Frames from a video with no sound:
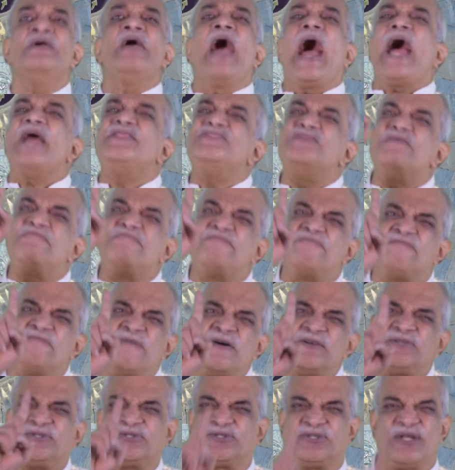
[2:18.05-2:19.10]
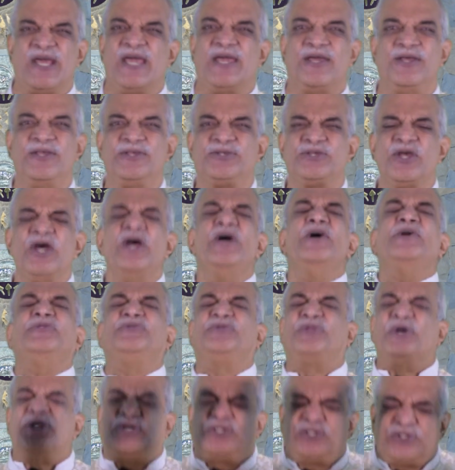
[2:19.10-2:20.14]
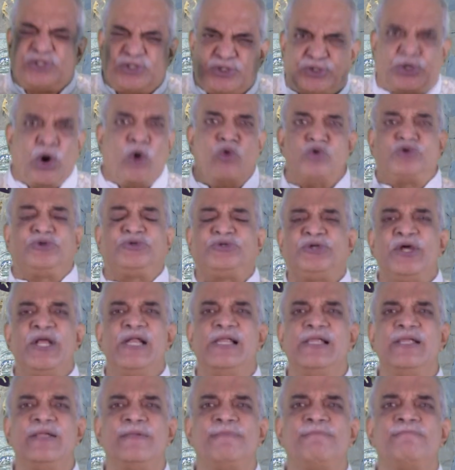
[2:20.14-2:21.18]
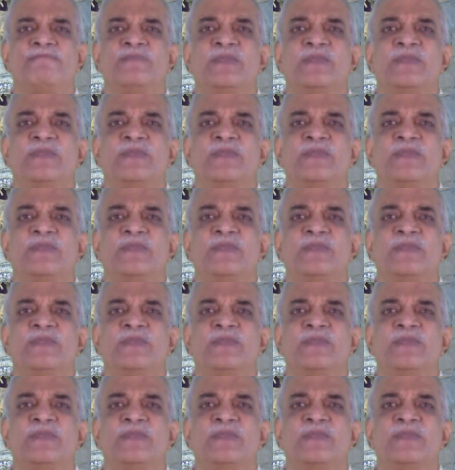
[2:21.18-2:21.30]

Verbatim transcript: And the first is the total